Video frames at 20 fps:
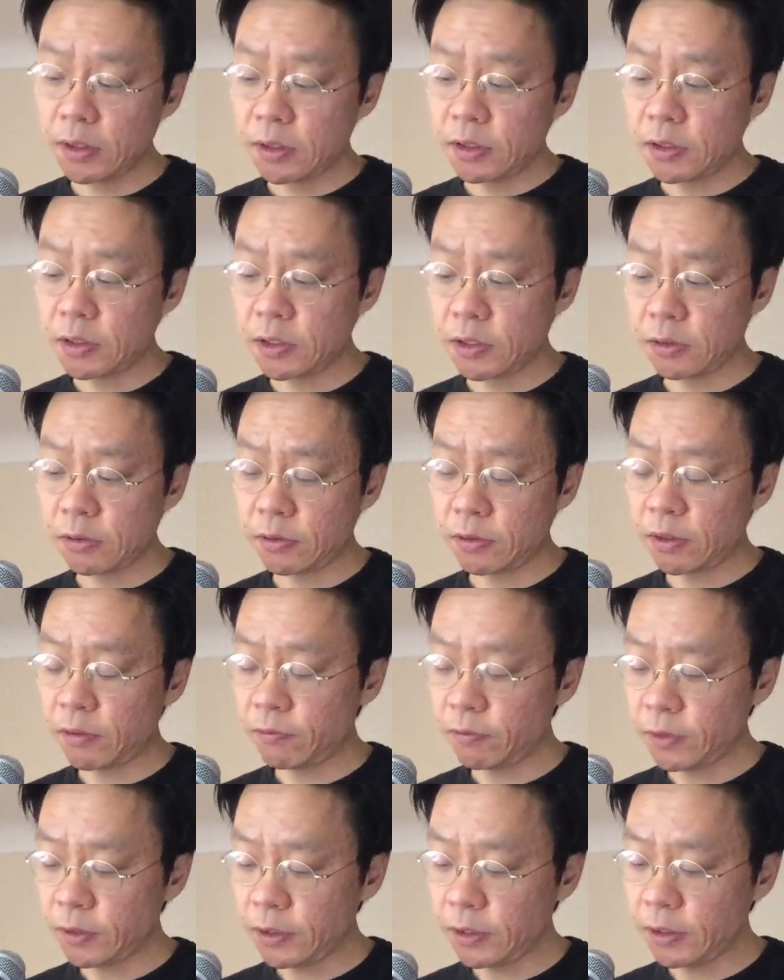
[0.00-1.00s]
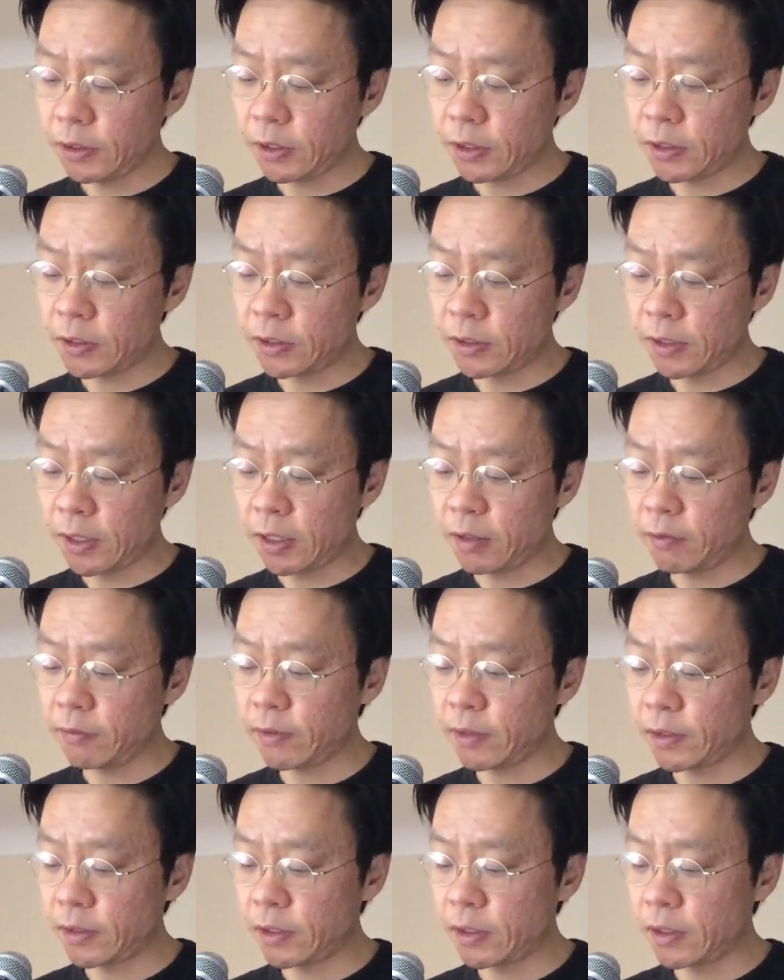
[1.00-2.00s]
So definitely a lot of
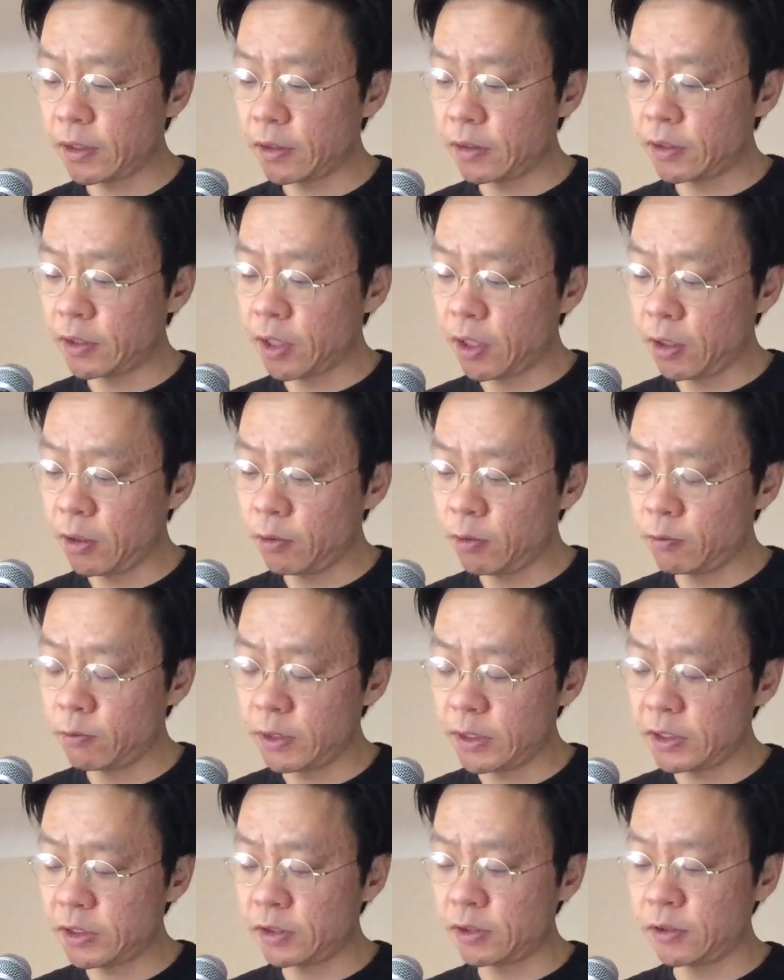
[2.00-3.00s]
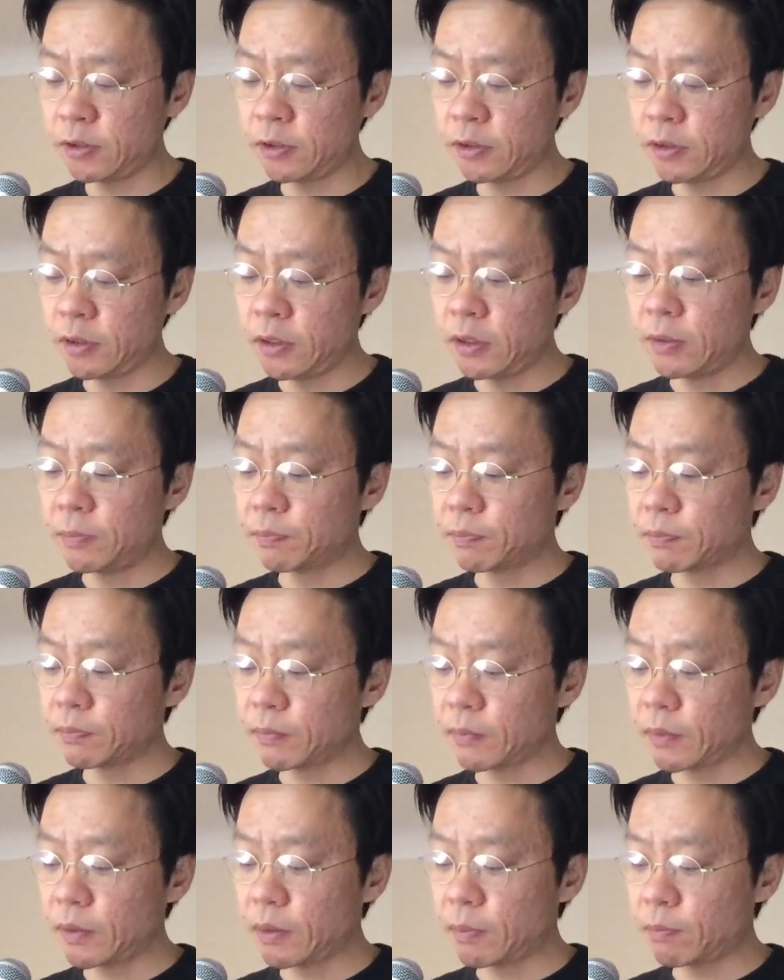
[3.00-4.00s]
non-Western
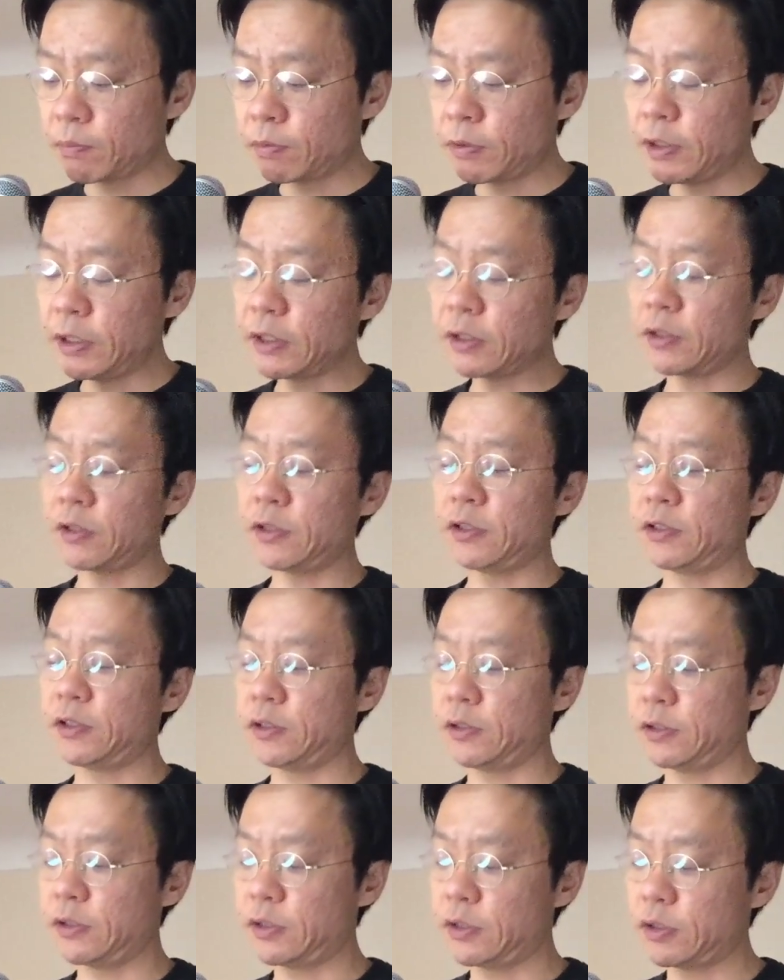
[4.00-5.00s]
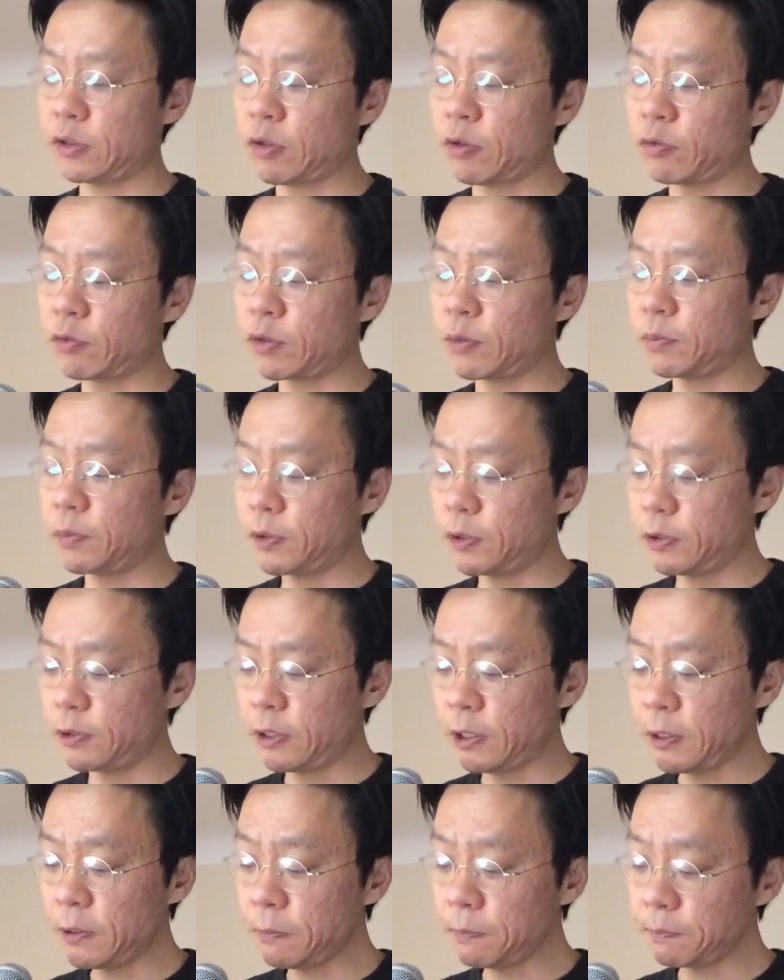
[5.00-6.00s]
precursors of
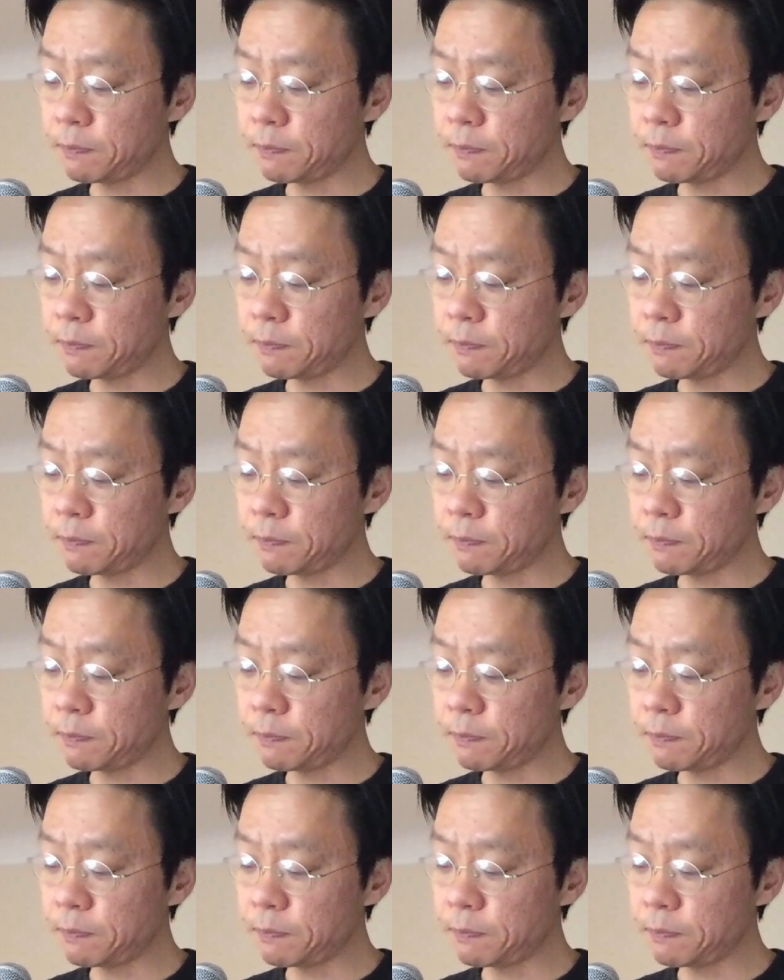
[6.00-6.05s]
computing.